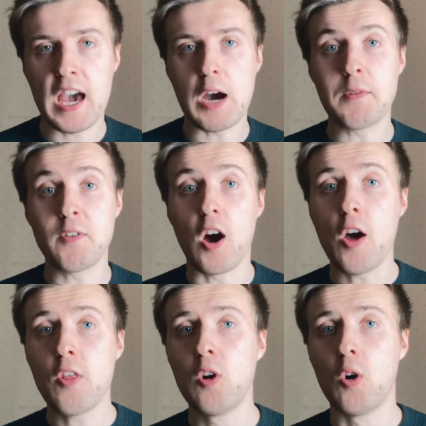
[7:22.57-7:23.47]
However,
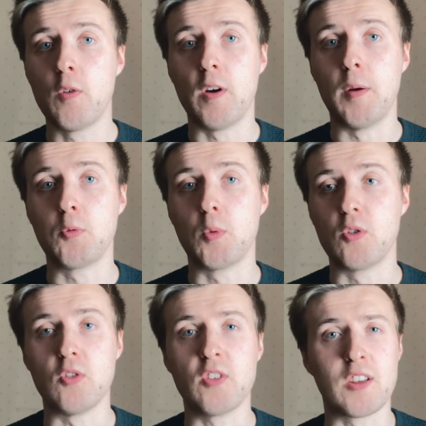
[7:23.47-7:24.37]
other law firms will
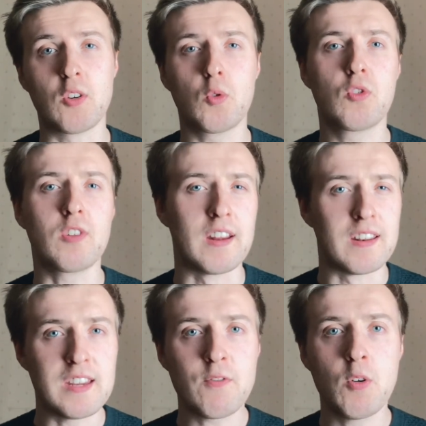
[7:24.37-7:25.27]
do something slightly
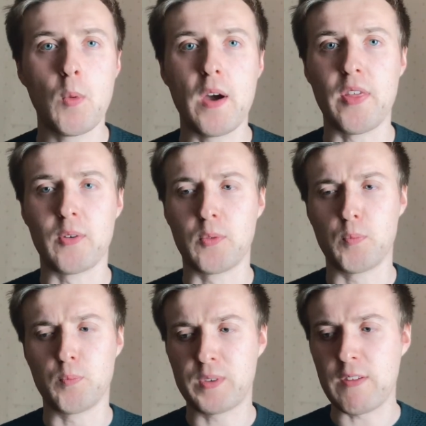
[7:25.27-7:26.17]
different where they'll
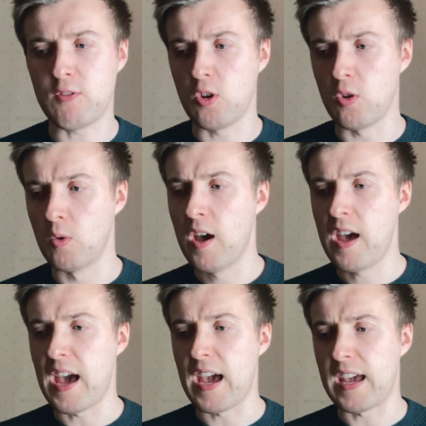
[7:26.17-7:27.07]
give you
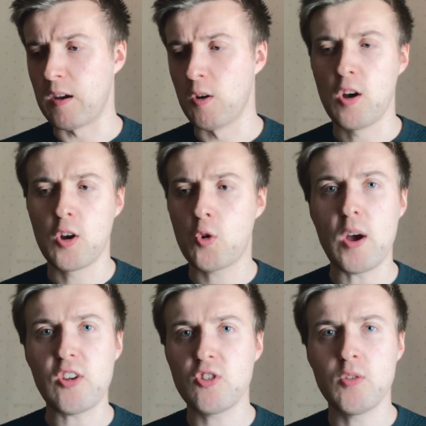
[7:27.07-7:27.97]
a
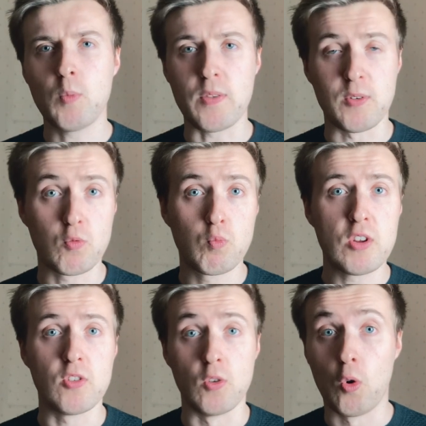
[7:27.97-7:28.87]
question, whether it's
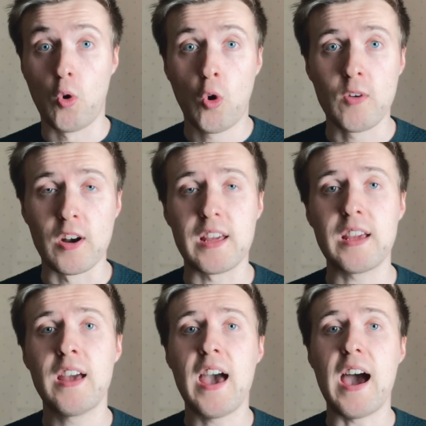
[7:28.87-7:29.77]
written or
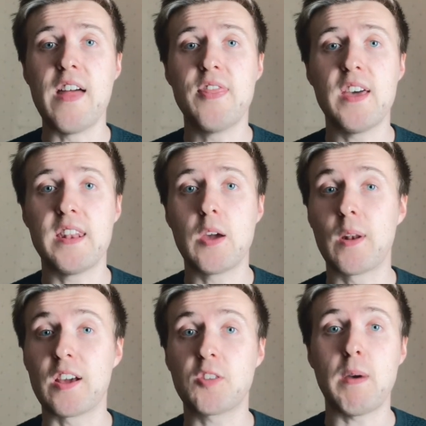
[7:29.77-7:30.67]
orally, and then they
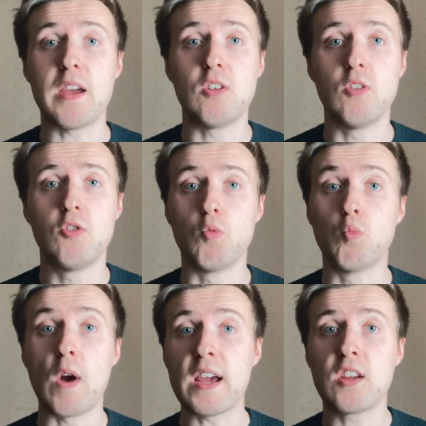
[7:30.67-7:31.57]
will expect you to
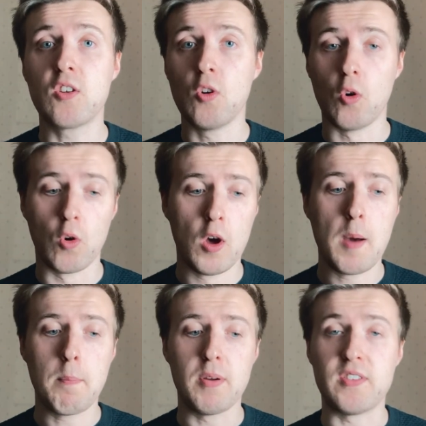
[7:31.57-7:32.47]
rank your
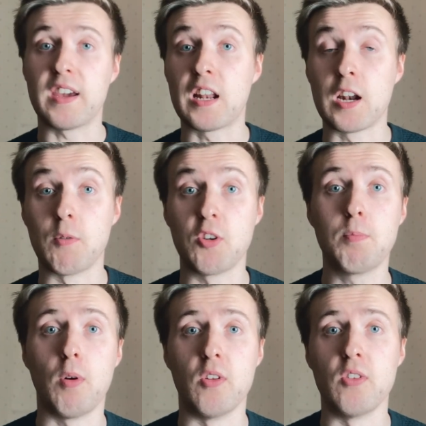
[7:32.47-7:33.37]
particular
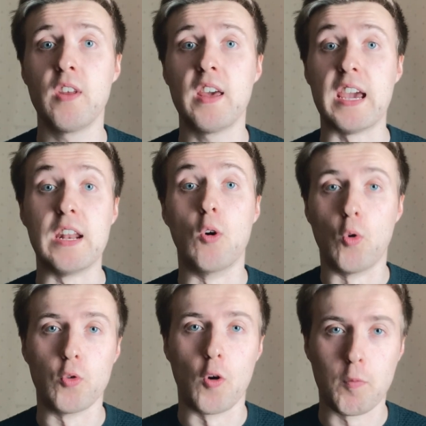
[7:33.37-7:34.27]
response in
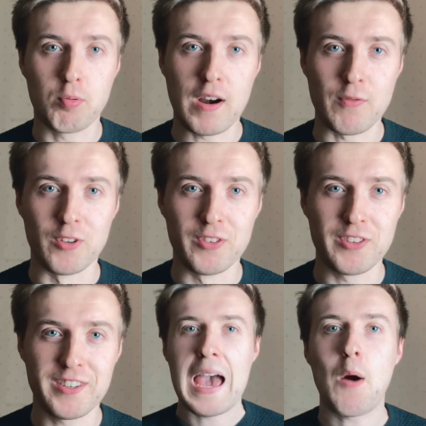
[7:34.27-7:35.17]
order of
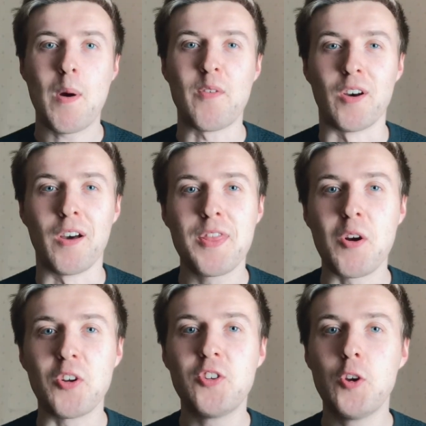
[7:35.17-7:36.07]
preference. However, there
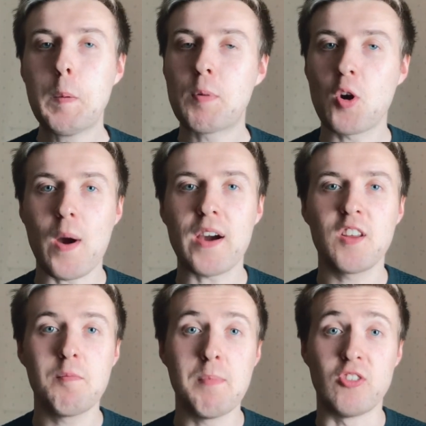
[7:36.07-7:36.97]
are two
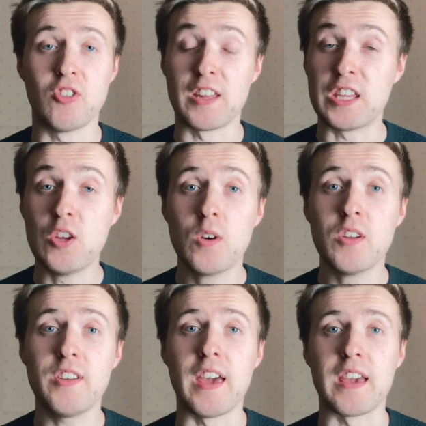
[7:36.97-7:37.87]
proactive measures that you
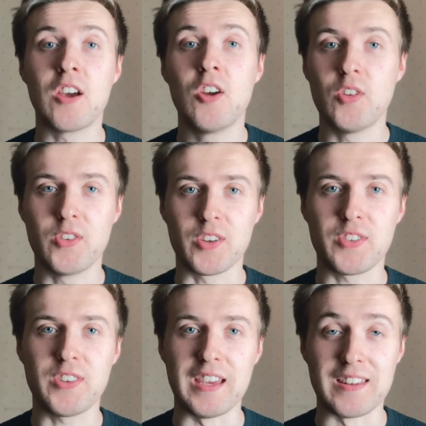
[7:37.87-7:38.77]
can take to
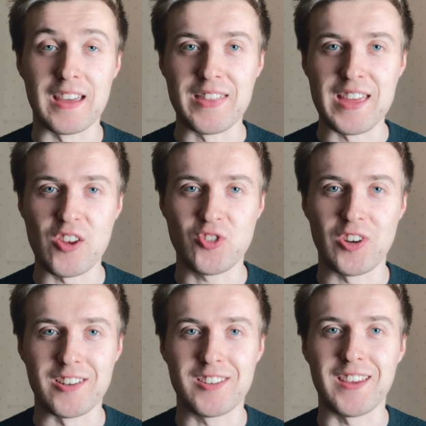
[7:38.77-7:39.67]
succeed in the S
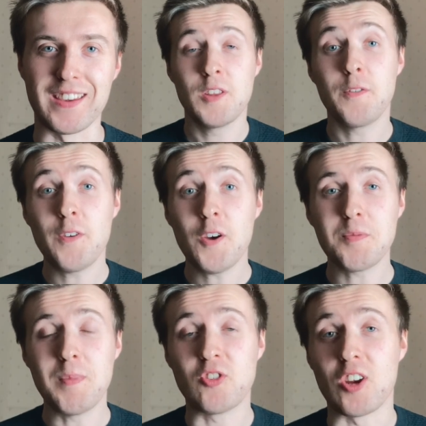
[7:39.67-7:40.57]
J T. The first
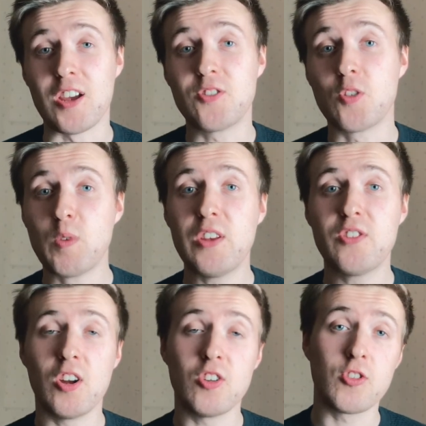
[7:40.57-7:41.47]
measure is to
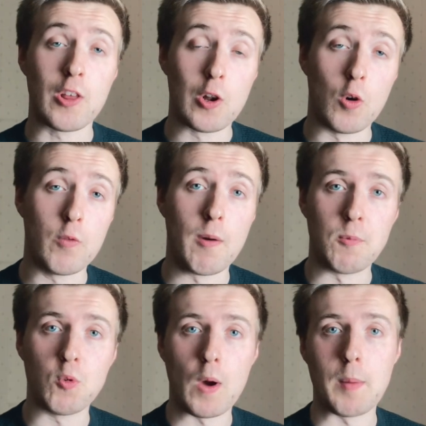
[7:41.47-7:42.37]
research the law
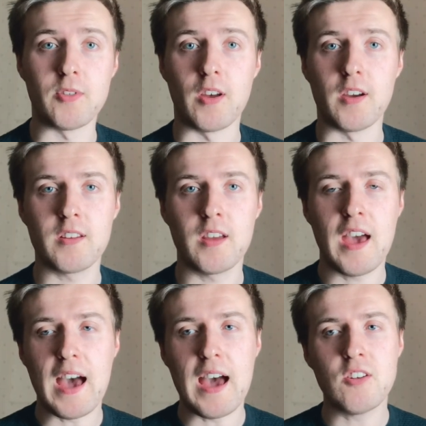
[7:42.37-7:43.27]
firm's website
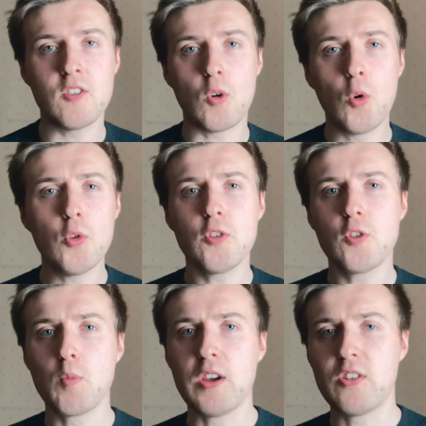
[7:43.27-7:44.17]
and also to
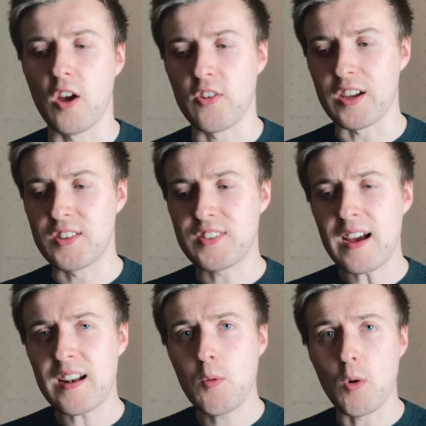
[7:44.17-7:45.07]
research
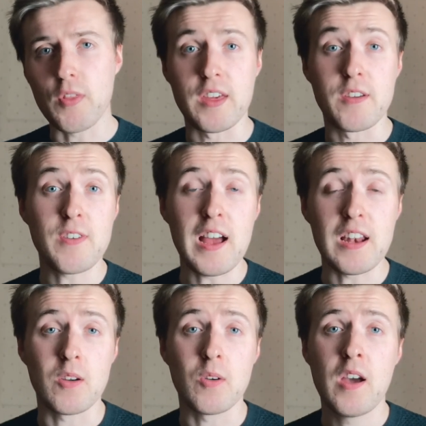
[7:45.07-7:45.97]
exactly what they
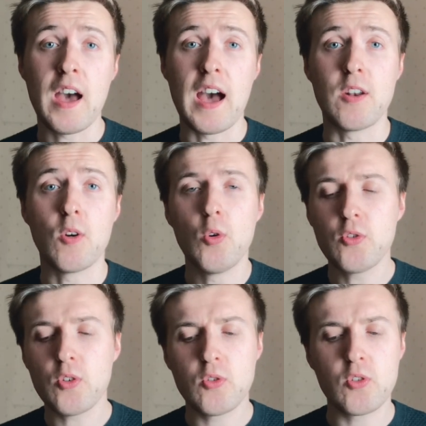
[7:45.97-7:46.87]
value and
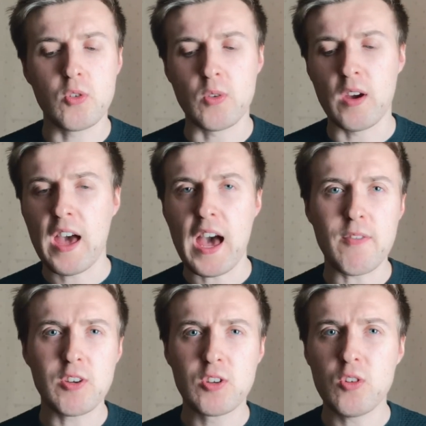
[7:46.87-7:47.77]
also to have
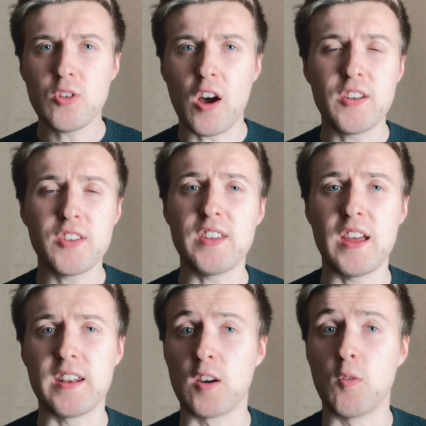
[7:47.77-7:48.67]
a good
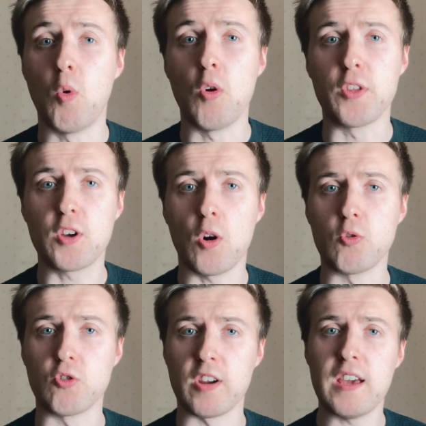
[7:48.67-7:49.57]
understanding of what the
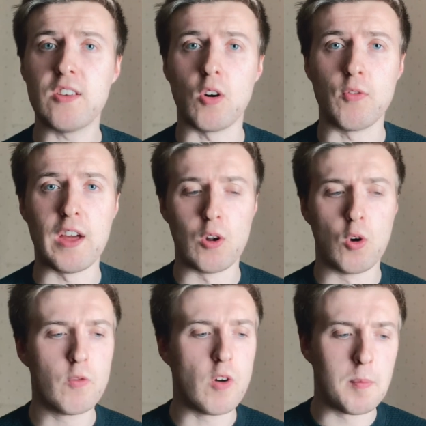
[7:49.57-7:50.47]
culture is of that
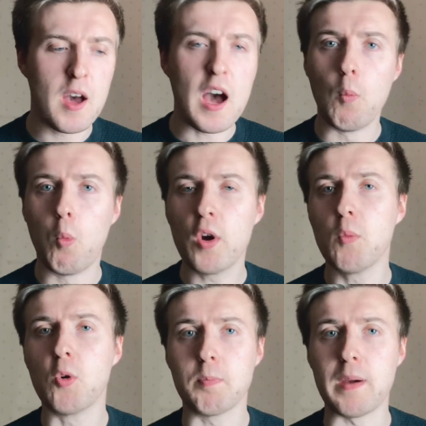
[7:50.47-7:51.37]
law firm and what it
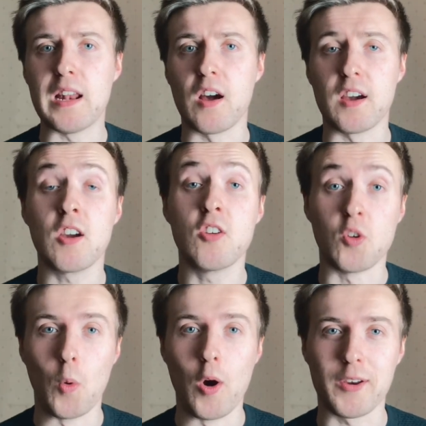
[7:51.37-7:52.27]
would be like to
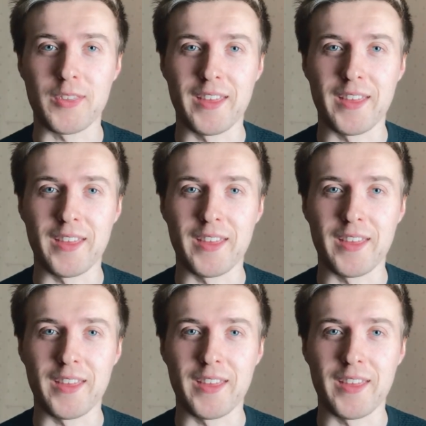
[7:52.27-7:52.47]
work